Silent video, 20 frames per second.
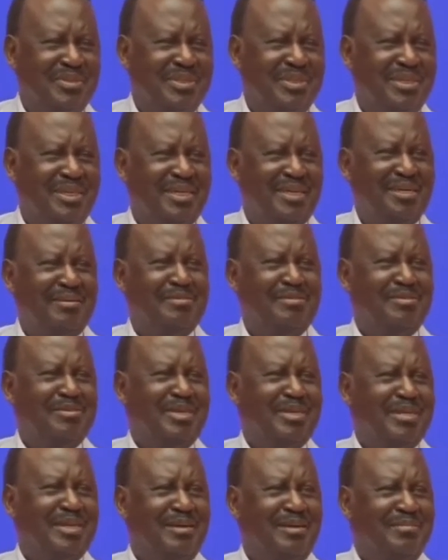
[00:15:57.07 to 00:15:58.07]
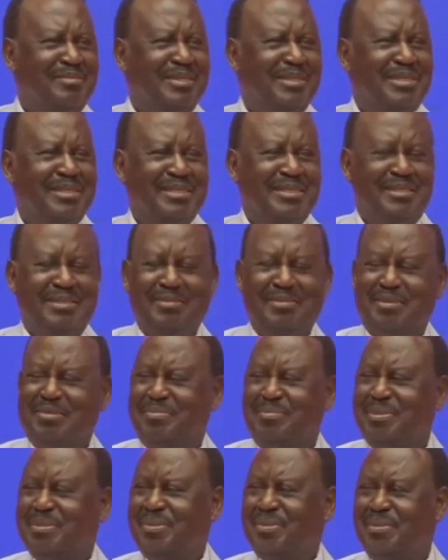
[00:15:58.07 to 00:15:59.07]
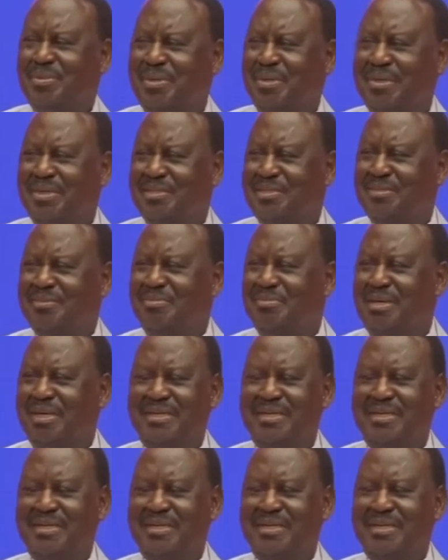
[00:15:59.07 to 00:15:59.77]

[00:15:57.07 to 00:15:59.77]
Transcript: when the Arabs were coming with petrodollars to